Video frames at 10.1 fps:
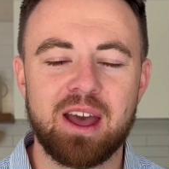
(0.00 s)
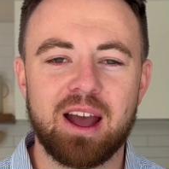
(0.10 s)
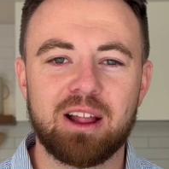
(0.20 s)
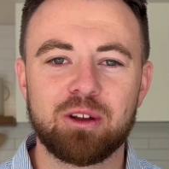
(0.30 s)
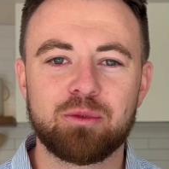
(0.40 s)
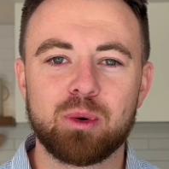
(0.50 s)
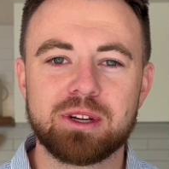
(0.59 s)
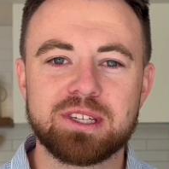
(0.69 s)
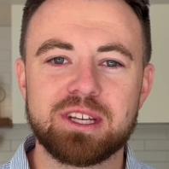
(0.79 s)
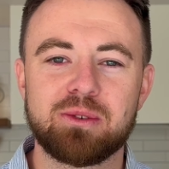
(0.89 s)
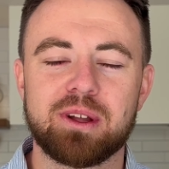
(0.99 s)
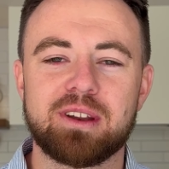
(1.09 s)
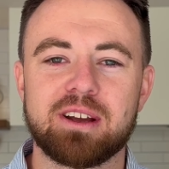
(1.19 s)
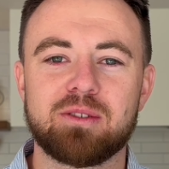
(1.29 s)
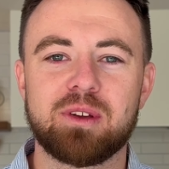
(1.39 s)
I look forward to seeing you on the
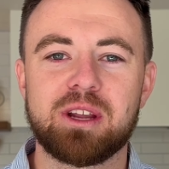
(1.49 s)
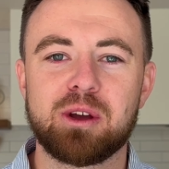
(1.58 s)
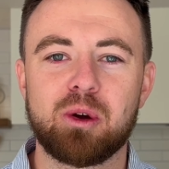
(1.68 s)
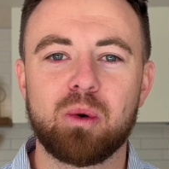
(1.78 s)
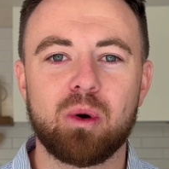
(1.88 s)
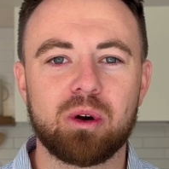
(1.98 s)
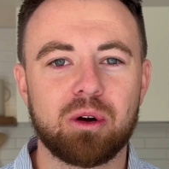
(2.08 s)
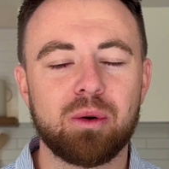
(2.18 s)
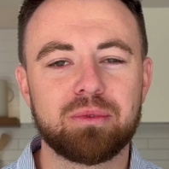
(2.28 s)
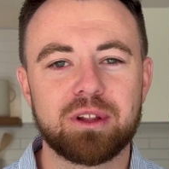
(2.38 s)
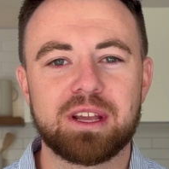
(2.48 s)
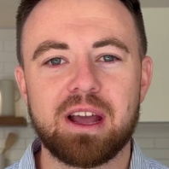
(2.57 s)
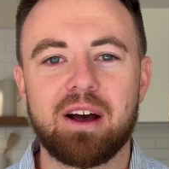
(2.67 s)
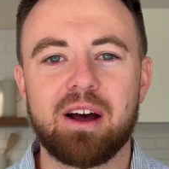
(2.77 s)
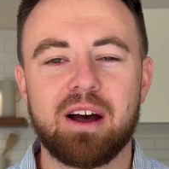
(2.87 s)
next video, or hopefully
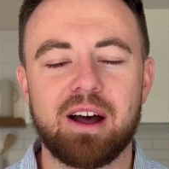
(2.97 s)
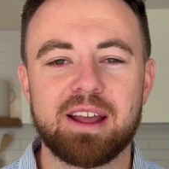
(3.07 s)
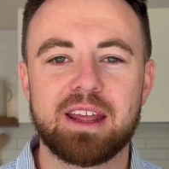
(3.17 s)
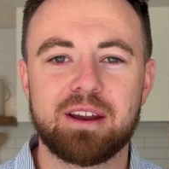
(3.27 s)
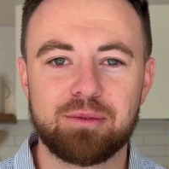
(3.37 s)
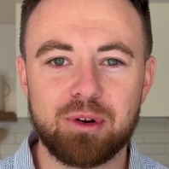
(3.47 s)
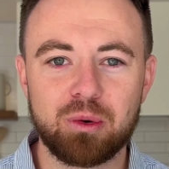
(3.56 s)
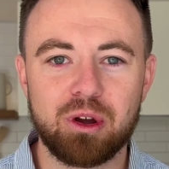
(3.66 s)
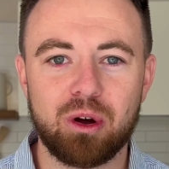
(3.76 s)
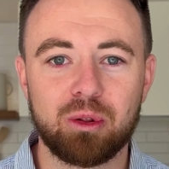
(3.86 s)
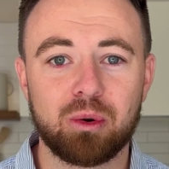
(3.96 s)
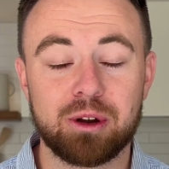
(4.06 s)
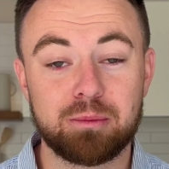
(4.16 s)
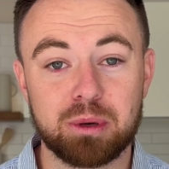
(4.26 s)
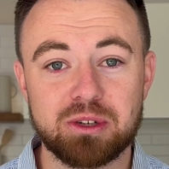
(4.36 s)
in a phone call or
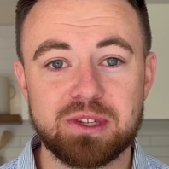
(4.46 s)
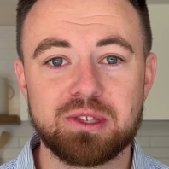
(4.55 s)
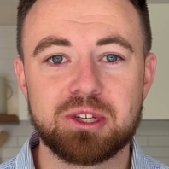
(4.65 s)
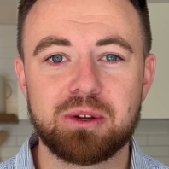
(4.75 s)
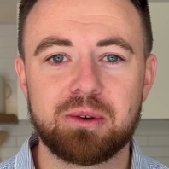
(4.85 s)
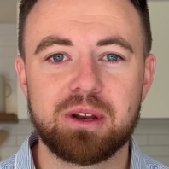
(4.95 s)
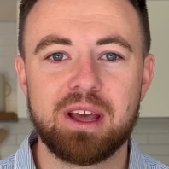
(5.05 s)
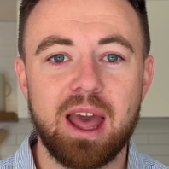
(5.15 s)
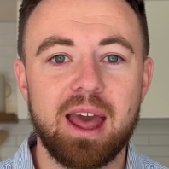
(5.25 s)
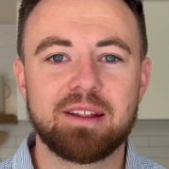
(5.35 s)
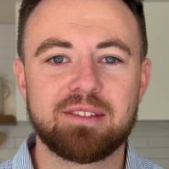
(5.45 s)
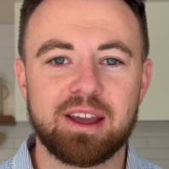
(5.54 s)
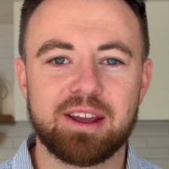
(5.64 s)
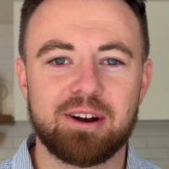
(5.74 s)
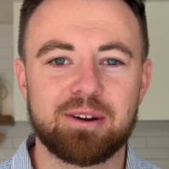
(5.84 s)
in person soon.
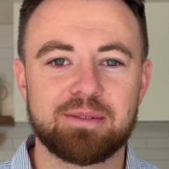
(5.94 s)
Take care.